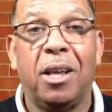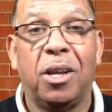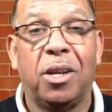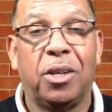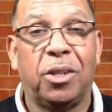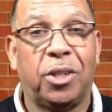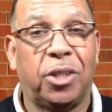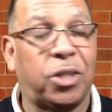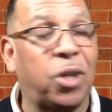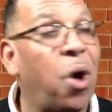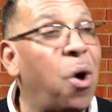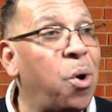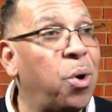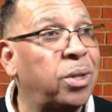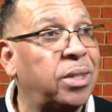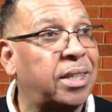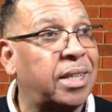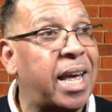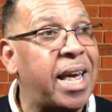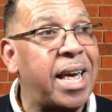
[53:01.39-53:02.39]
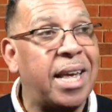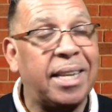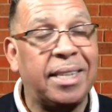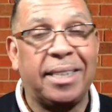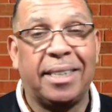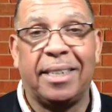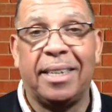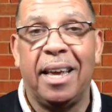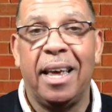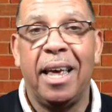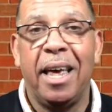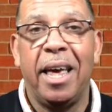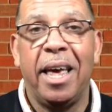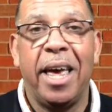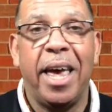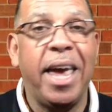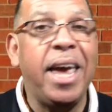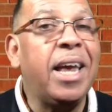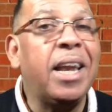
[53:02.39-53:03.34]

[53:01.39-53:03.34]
Song says, He